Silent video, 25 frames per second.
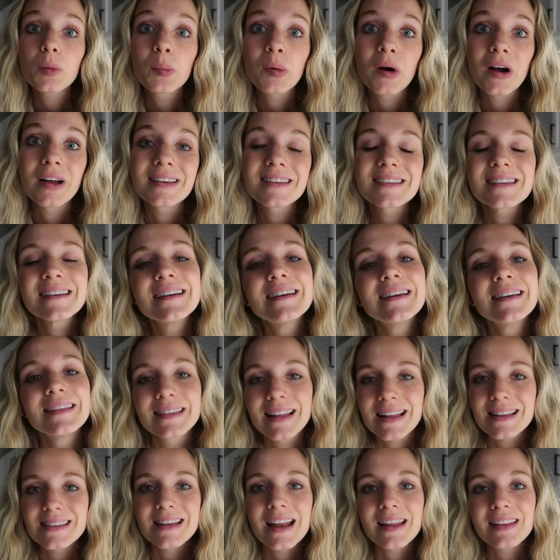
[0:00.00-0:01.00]
but
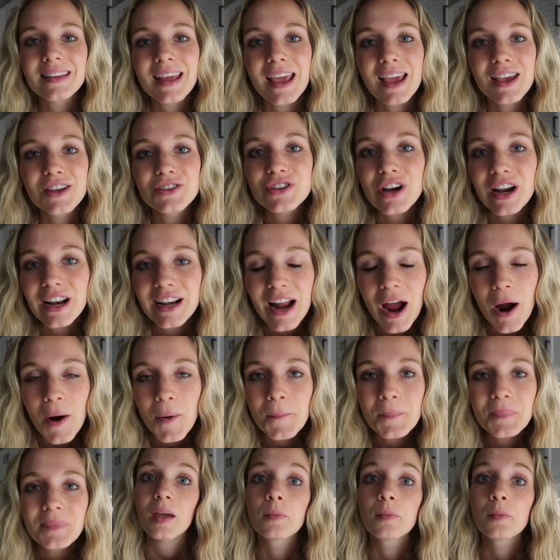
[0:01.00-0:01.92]
that's not the case right now.